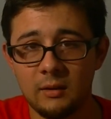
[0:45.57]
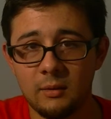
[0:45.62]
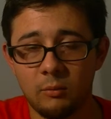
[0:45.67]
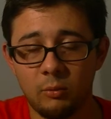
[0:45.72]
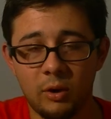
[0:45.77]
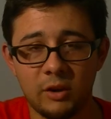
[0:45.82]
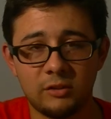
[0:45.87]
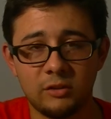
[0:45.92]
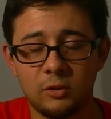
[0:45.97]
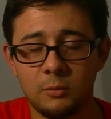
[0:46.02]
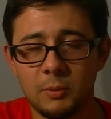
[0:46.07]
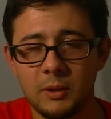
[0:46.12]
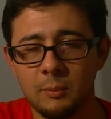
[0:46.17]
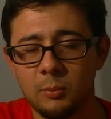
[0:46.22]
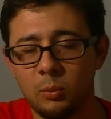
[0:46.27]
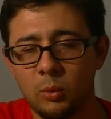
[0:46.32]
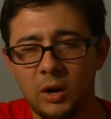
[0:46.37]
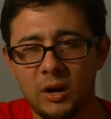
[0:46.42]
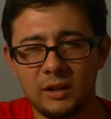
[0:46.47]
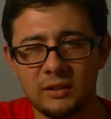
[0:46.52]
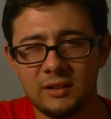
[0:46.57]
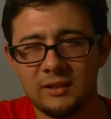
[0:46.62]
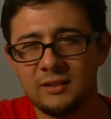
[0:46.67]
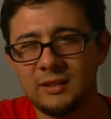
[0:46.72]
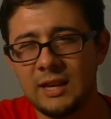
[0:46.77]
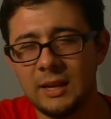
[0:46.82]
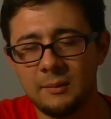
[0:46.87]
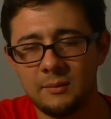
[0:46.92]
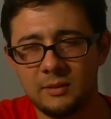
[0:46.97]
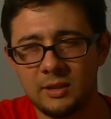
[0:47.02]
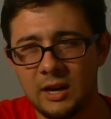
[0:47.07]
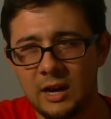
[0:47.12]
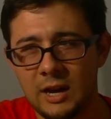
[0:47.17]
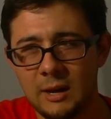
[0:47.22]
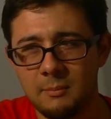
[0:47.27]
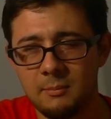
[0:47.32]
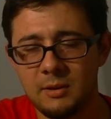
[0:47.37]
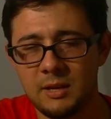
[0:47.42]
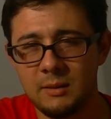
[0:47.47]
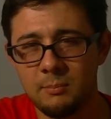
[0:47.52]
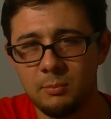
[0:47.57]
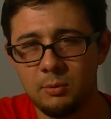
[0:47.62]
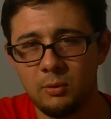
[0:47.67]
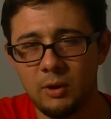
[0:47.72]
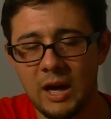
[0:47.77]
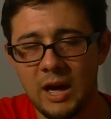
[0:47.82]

rescue people, while at the same time people